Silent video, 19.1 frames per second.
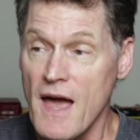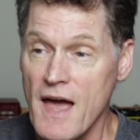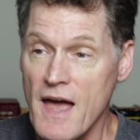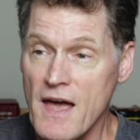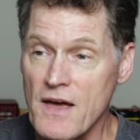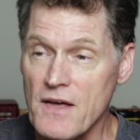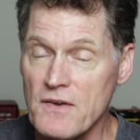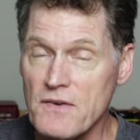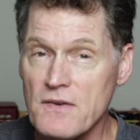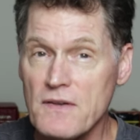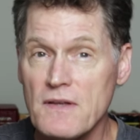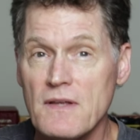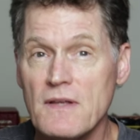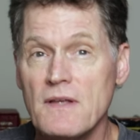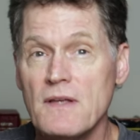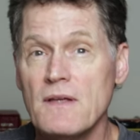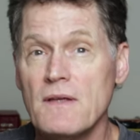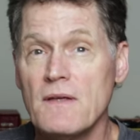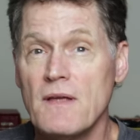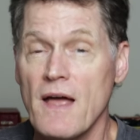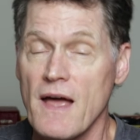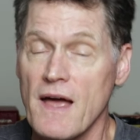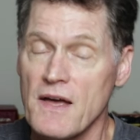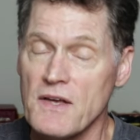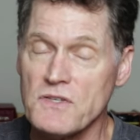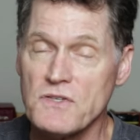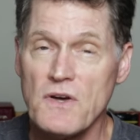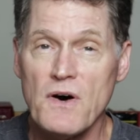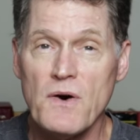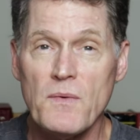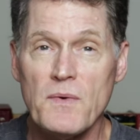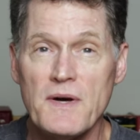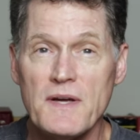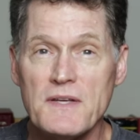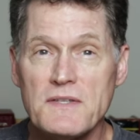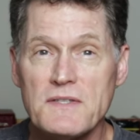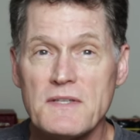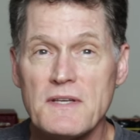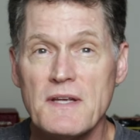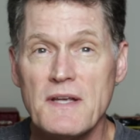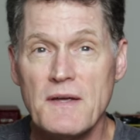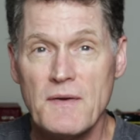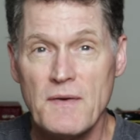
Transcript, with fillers: And, as always,